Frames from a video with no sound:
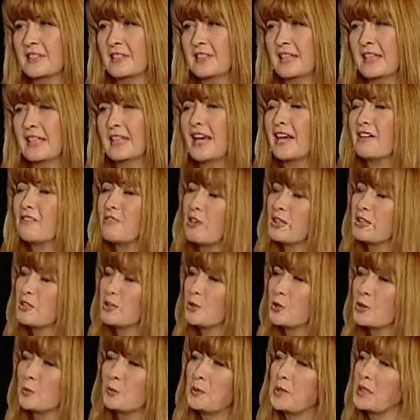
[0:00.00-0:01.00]
and I
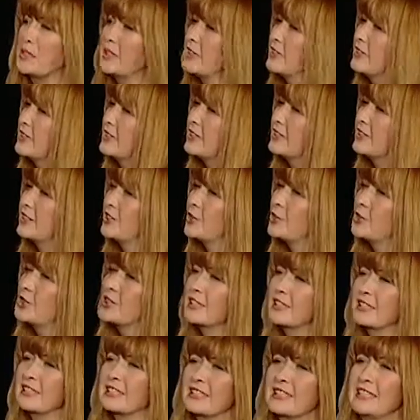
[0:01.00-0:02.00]
wanted to please
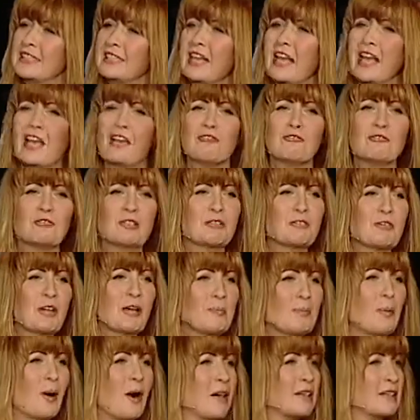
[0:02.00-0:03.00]
Jesus in every way
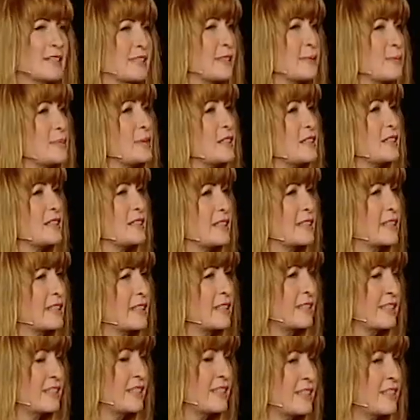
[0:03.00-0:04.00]
possible
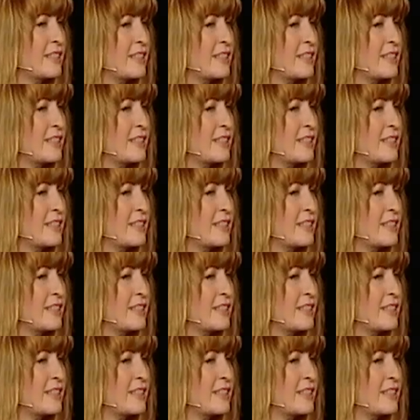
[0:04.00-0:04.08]
still.